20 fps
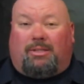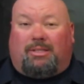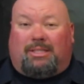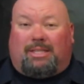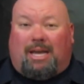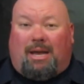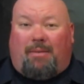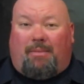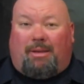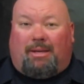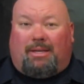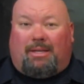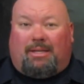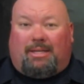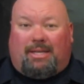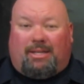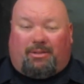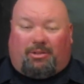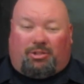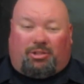It's coming to
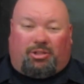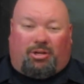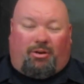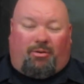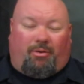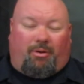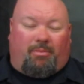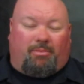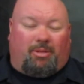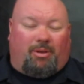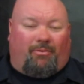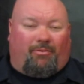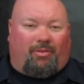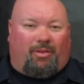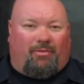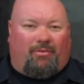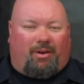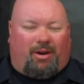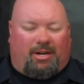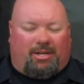dealer showrooms,
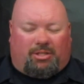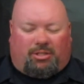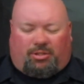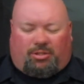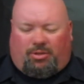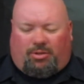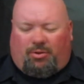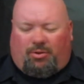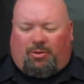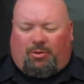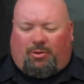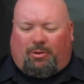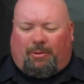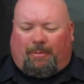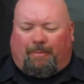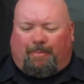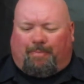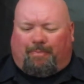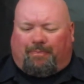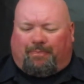hopefully very
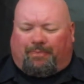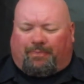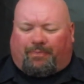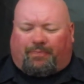soon.